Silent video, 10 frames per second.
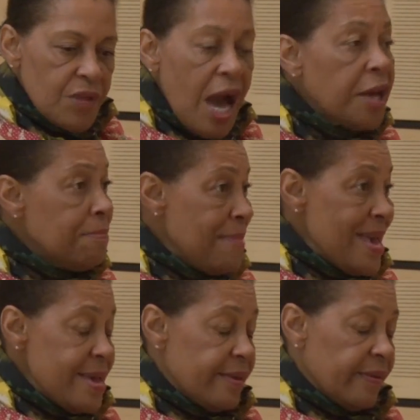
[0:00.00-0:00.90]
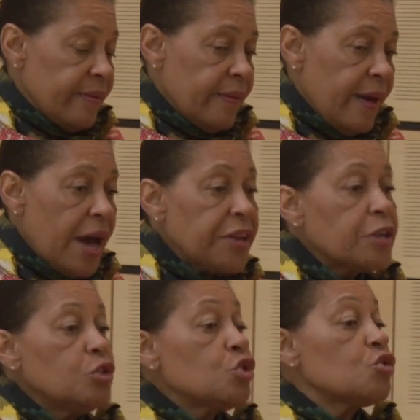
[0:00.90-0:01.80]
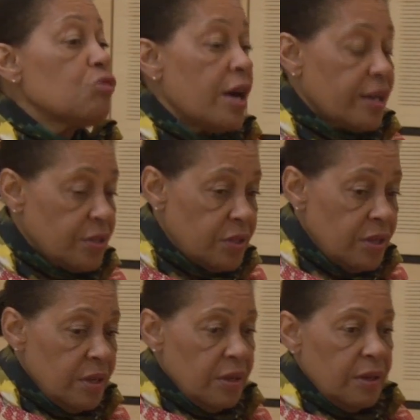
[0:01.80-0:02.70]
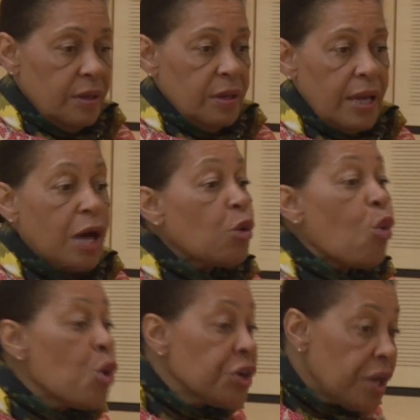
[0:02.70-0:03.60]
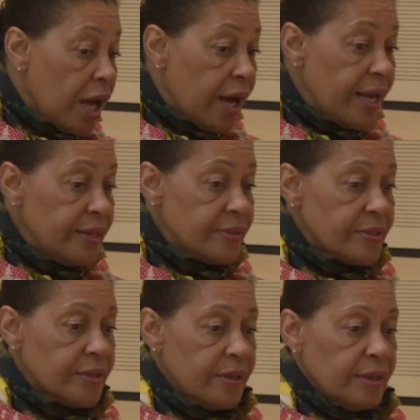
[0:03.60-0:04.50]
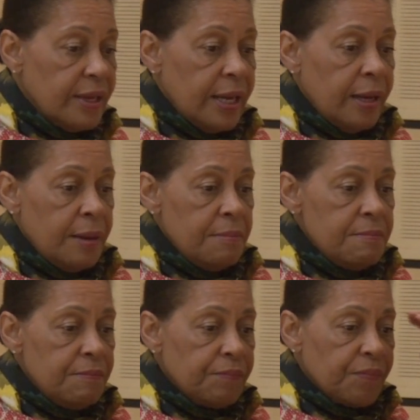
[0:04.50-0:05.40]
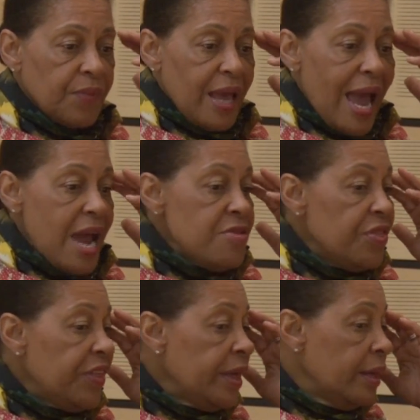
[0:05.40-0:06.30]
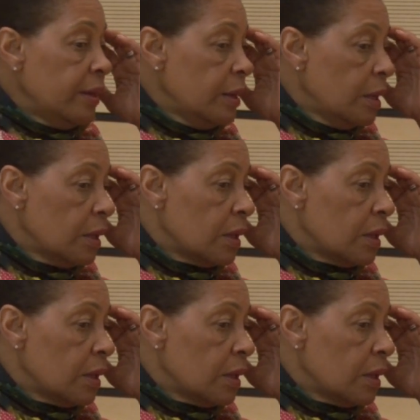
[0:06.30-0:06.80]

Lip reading: how to make, how to construct, how to organize. And then